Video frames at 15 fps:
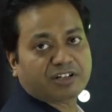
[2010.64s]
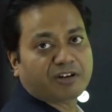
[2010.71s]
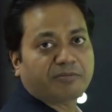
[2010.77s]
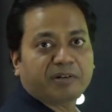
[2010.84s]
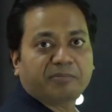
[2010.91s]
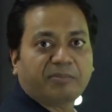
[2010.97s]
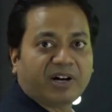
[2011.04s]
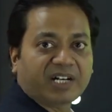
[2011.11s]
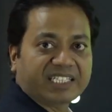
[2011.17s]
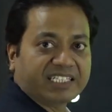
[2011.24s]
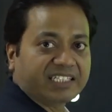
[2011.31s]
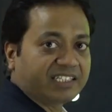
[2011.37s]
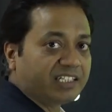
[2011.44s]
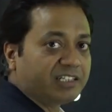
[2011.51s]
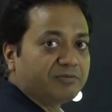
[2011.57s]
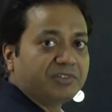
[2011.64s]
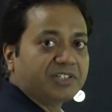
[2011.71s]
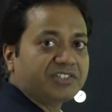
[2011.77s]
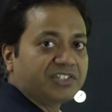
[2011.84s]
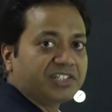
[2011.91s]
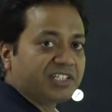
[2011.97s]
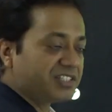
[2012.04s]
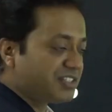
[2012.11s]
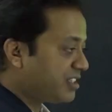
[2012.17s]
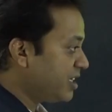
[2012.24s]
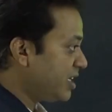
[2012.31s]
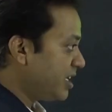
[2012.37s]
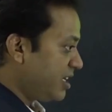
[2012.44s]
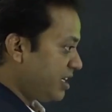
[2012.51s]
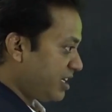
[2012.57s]
of a particle which is
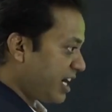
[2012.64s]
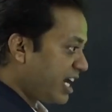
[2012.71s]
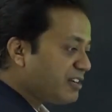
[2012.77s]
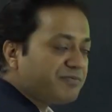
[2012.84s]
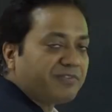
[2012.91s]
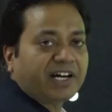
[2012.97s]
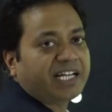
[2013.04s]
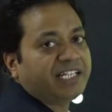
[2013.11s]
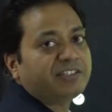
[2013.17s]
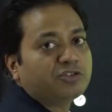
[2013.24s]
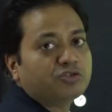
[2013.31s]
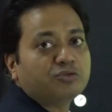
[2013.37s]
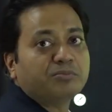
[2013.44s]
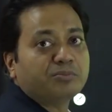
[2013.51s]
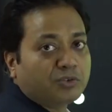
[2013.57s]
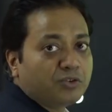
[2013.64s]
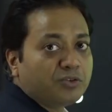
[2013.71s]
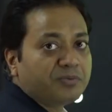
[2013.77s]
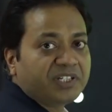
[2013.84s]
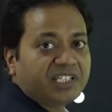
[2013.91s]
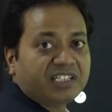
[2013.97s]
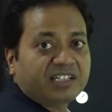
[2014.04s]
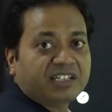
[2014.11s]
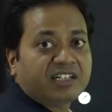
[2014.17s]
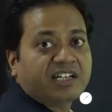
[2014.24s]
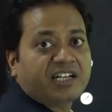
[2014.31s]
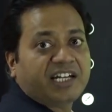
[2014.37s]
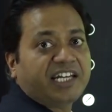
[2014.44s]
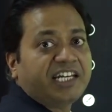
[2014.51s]
confined to move in a